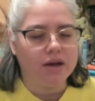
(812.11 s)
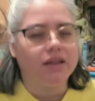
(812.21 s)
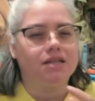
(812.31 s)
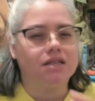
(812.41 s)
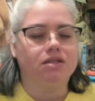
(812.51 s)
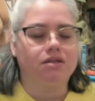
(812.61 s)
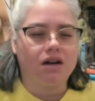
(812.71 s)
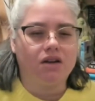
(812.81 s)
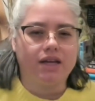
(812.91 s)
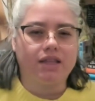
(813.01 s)
At least it's
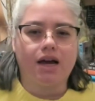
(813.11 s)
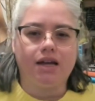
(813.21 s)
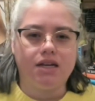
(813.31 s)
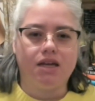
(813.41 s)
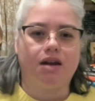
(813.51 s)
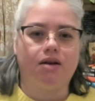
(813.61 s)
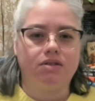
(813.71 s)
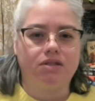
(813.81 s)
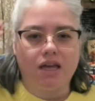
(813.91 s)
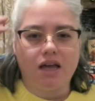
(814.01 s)
kind of like the idea that I
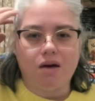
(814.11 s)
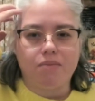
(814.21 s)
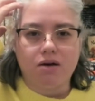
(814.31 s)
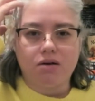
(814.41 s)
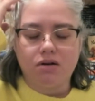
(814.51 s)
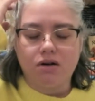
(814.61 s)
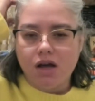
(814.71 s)
was thinking about.